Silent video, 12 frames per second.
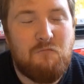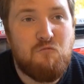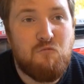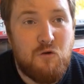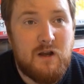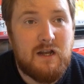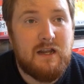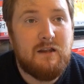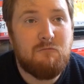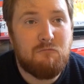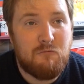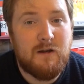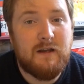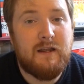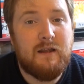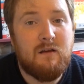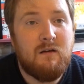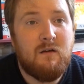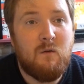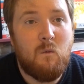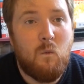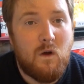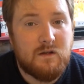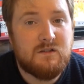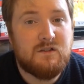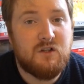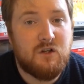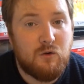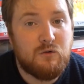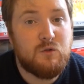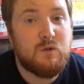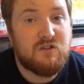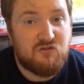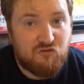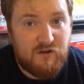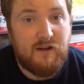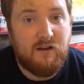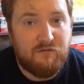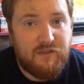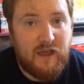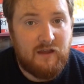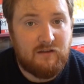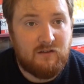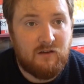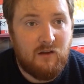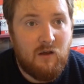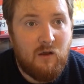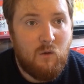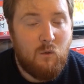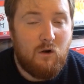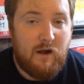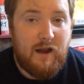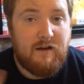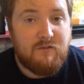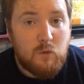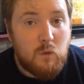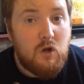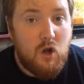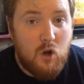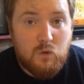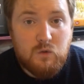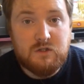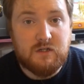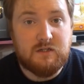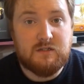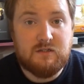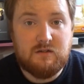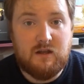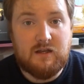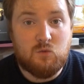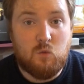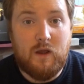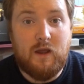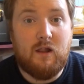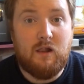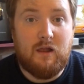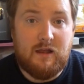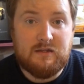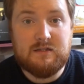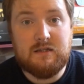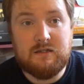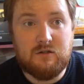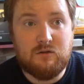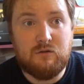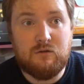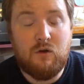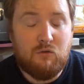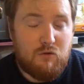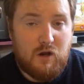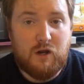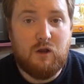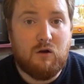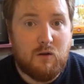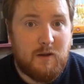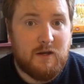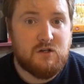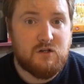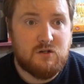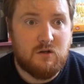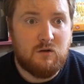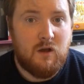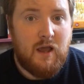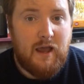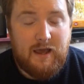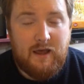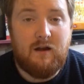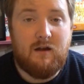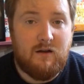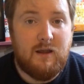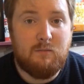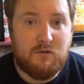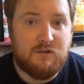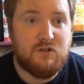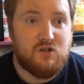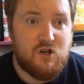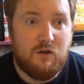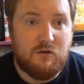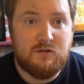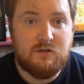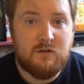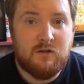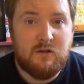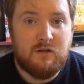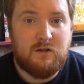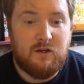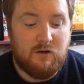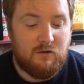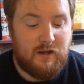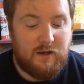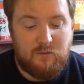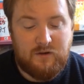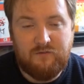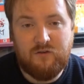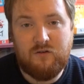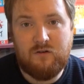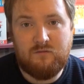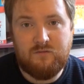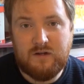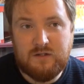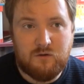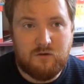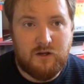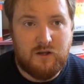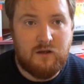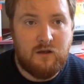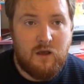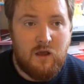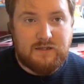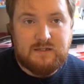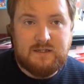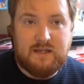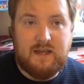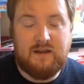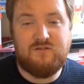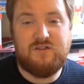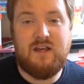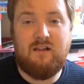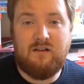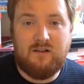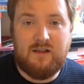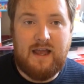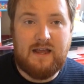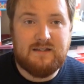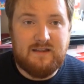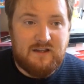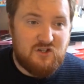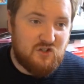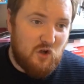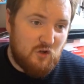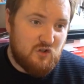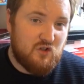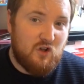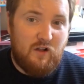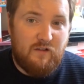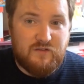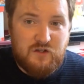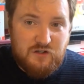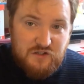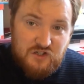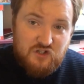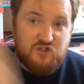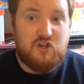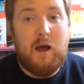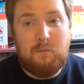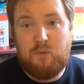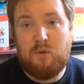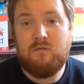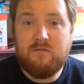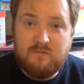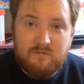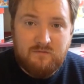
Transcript: I really, really want to go to a screening of that where everyone knows it as well as they do Rocky Horror Picture Show and are able to shout. You know, like whenever Victoria gets to the end of Jellicle Cats and they just all of a sudden stop